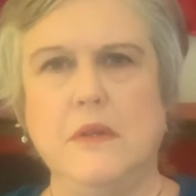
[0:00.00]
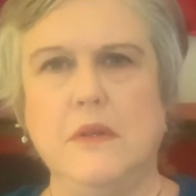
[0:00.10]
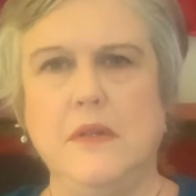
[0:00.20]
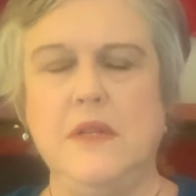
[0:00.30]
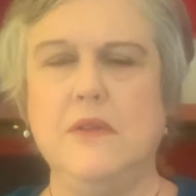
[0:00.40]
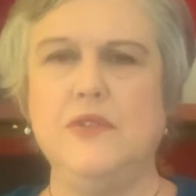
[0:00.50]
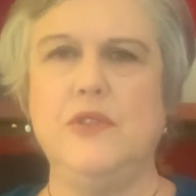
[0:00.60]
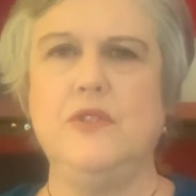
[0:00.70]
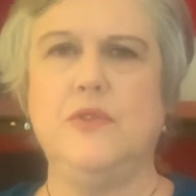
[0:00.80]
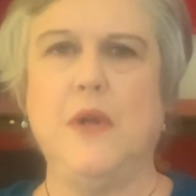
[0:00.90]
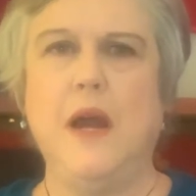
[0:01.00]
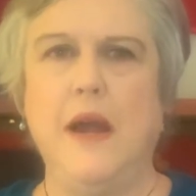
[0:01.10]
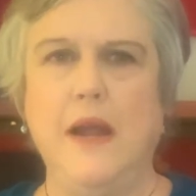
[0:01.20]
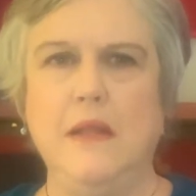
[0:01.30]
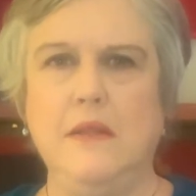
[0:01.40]
These aren't just
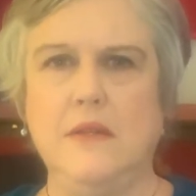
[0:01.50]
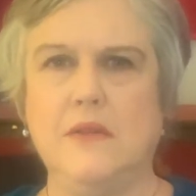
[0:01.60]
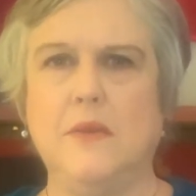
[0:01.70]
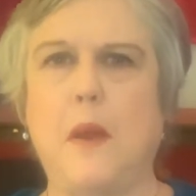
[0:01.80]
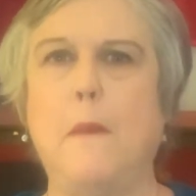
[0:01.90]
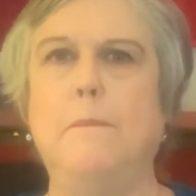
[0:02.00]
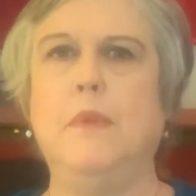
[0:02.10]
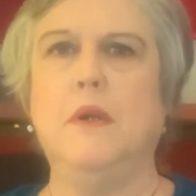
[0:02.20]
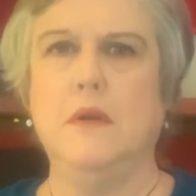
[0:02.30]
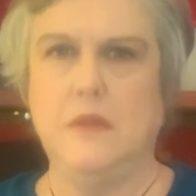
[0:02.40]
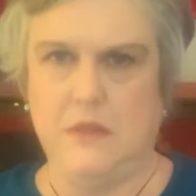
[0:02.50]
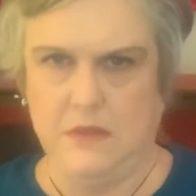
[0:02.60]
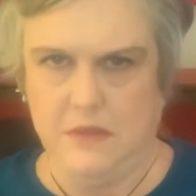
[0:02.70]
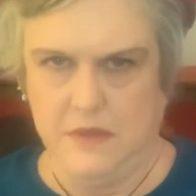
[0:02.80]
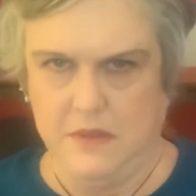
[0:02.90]
dry, these are burnt,
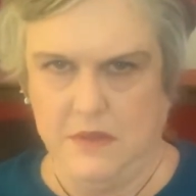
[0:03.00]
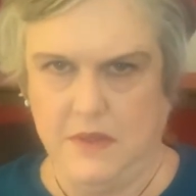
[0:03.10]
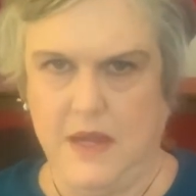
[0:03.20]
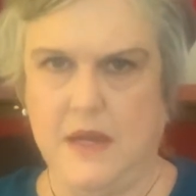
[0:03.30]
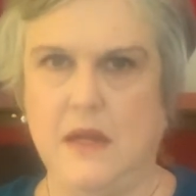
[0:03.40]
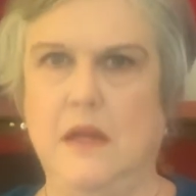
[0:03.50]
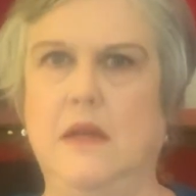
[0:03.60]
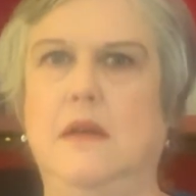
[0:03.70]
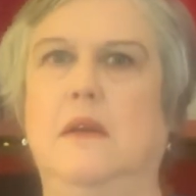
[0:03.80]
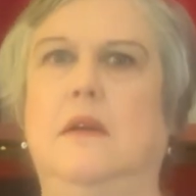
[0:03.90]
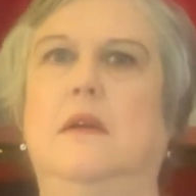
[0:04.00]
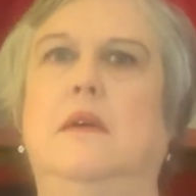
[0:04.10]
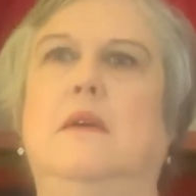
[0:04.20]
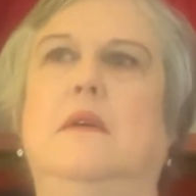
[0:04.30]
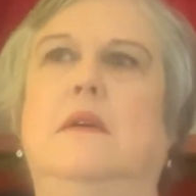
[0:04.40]
like
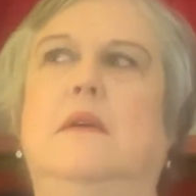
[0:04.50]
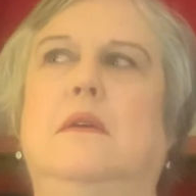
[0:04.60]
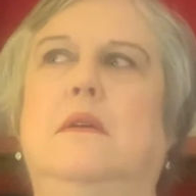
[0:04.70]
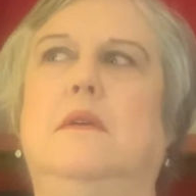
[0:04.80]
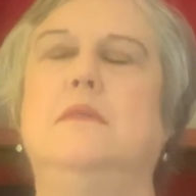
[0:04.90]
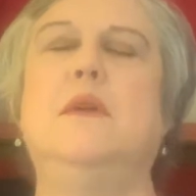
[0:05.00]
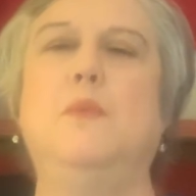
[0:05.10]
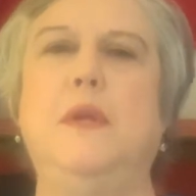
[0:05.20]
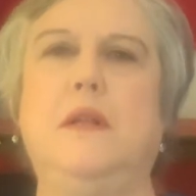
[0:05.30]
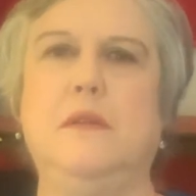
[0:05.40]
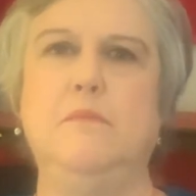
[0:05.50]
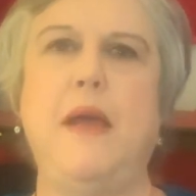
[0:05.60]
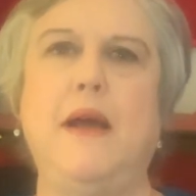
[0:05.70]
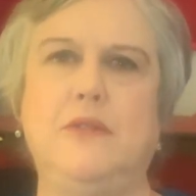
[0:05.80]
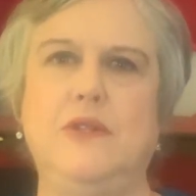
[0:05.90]
someone held a
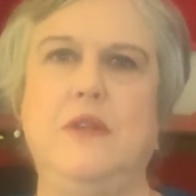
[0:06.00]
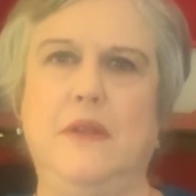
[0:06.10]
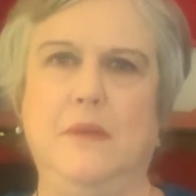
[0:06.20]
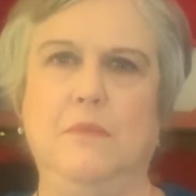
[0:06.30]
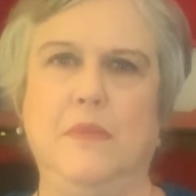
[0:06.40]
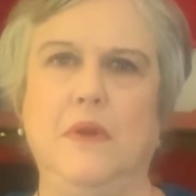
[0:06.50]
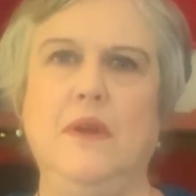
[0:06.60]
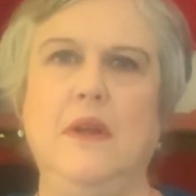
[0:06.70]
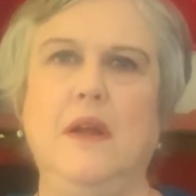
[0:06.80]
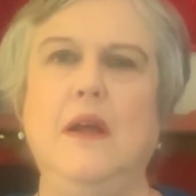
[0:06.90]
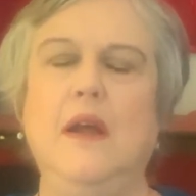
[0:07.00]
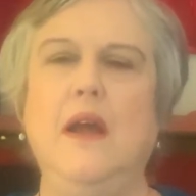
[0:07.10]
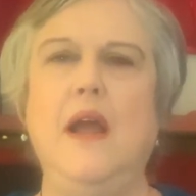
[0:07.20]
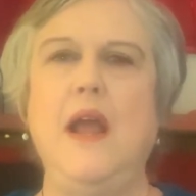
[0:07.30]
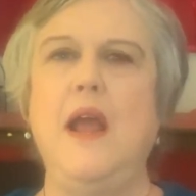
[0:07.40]
match to them.
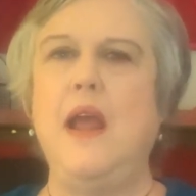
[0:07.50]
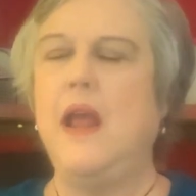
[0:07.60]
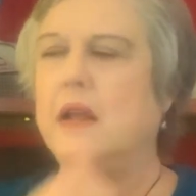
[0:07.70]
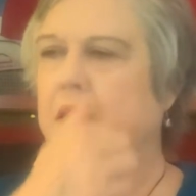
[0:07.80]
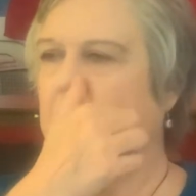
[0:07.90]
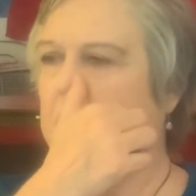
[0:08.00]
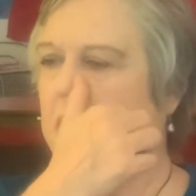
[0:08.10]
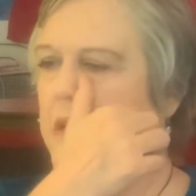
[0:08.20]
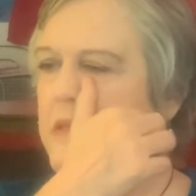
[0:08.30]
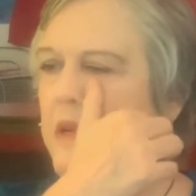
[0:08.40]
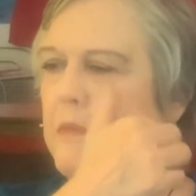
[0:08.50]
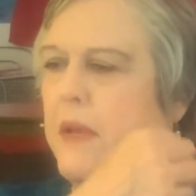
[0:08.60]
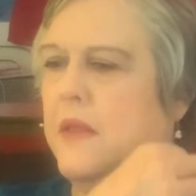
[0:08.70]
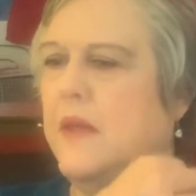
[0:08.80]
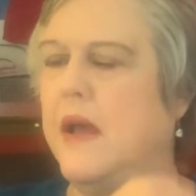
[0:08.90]
And it dawned on me
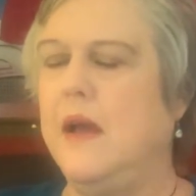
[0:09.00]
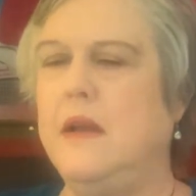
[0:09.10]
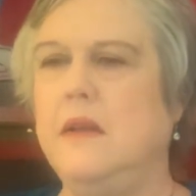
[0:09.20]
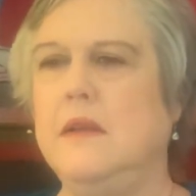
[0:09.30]
that